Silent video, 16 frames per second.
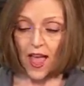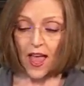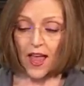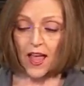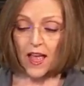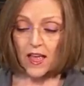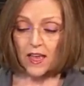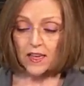
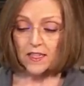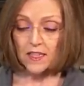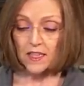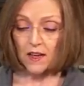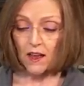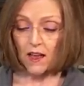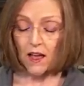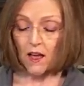
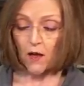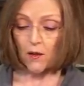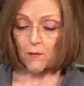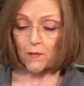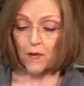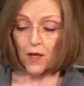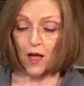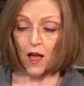and
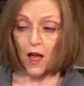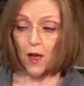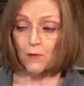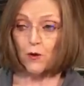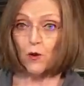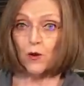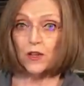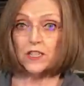um,
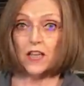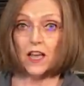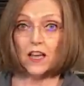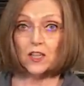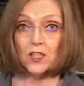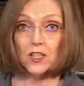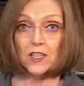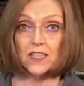I'm going to
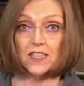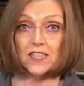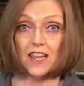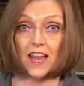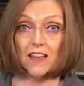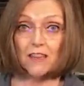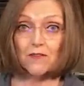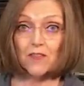actually
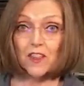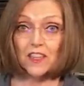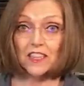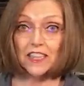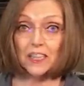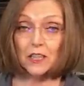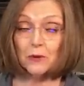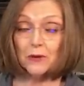save the
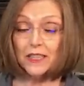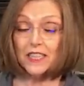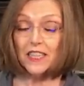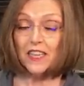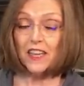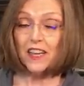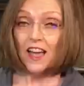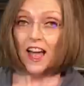liquid
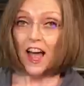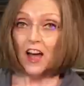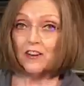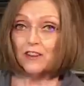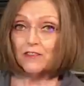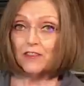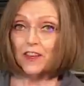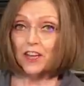
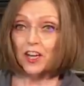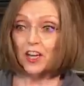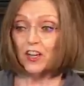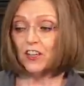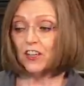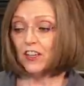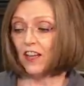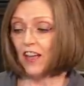out of
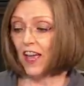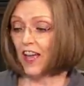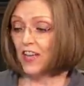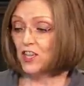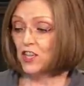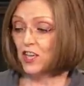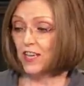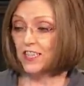here
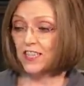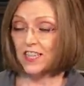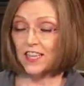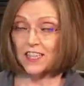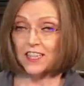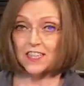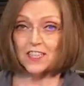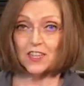AJ
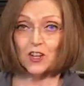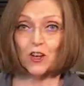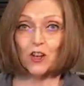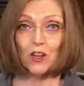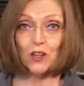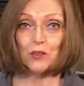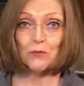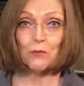said it's
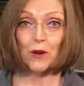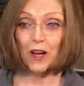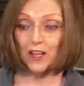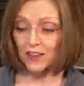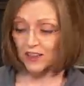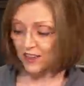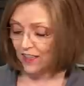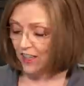called
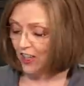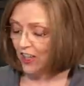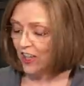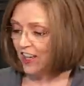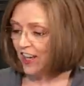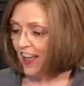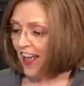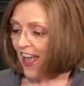pot
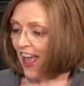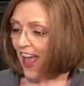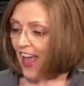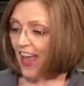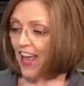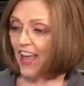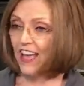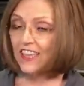liquor
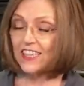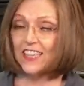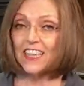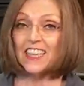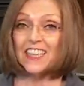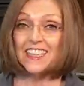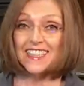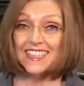and
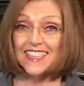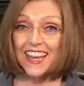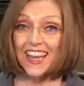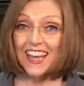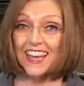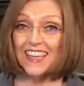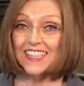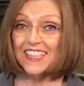it
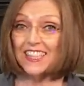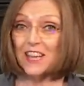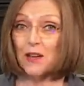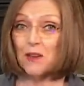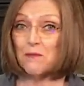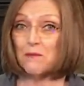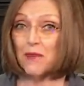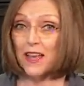tastes
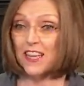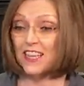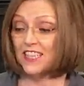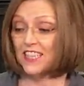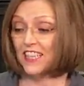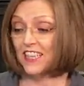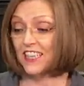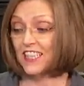
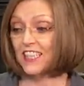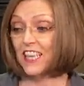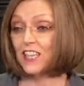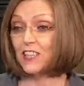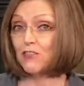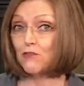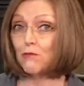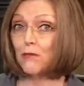amazing. It's
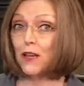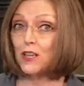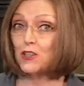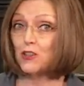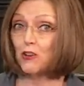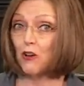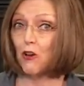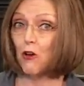like you've made
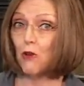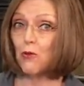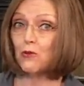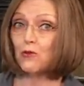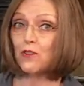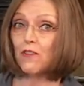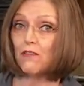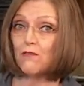your
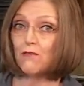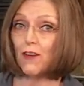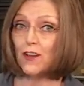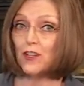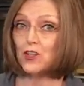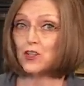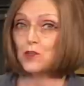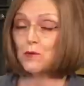own
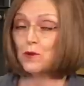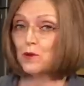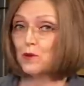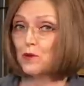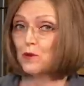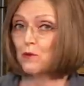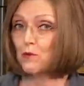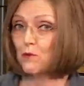
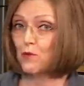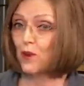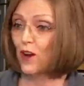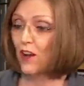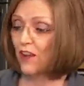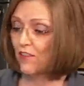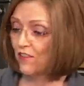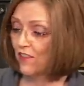vegetable
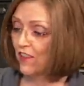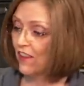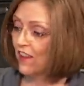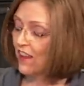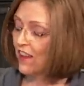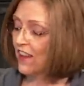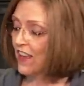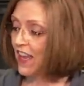broth
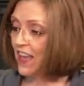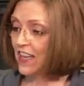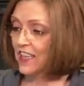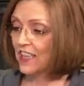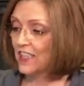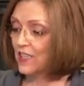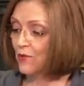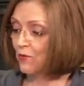
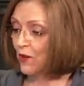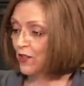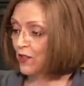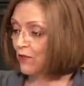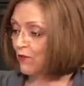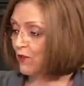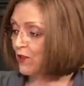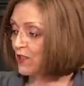and it's
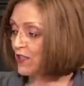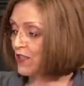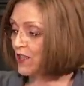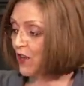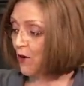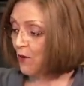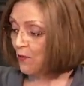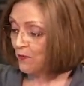wonderful.
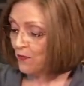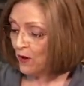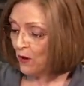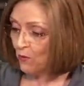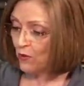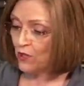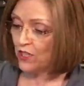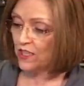So
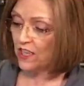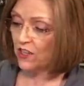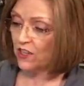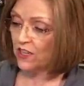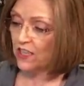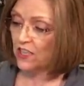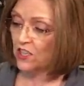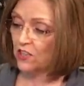we're just
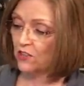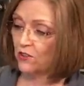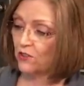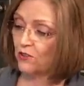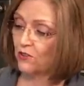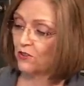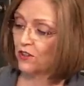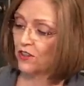going
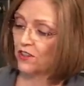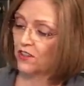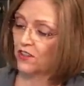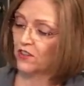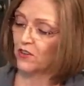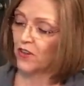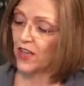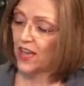to
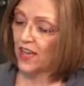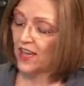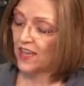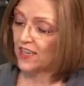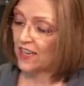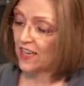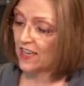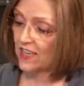go
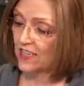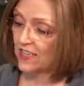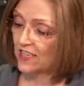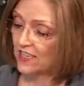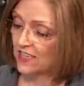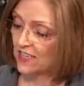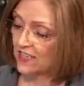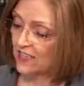ahead
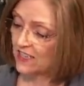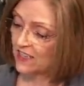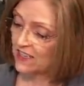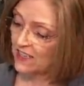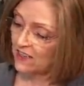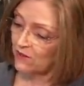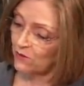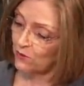and
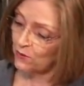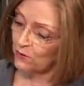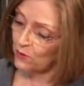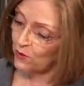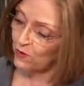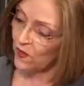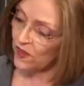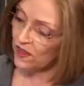
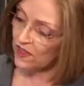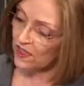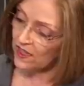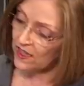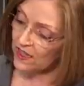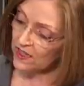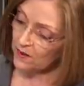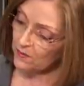remove the
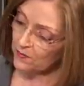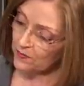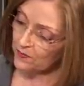lid.